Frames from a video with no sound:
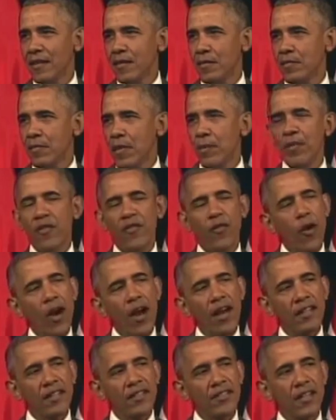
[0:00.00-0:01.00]
But before
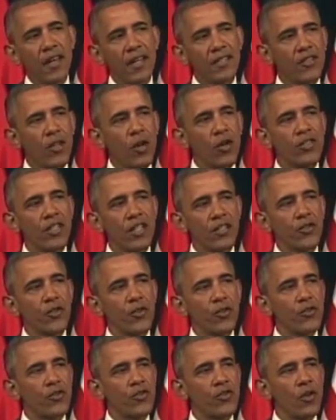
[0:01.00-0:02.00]
I discuss those
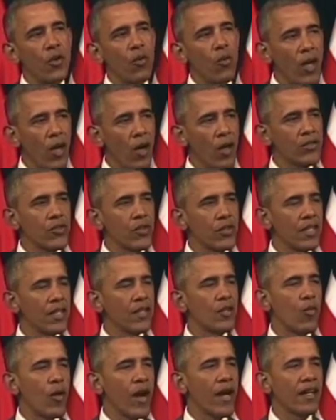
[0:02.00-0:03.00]
issues, we also need
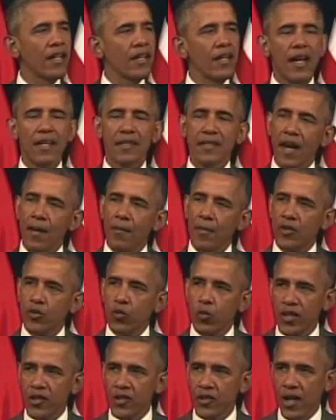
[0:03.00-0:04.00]
to recognize how much
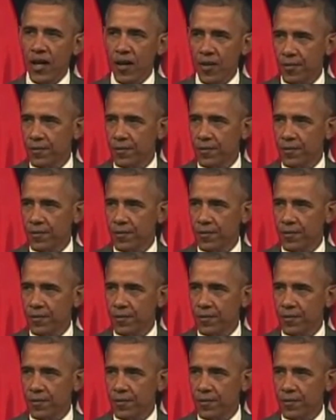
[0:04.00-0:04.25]
we share.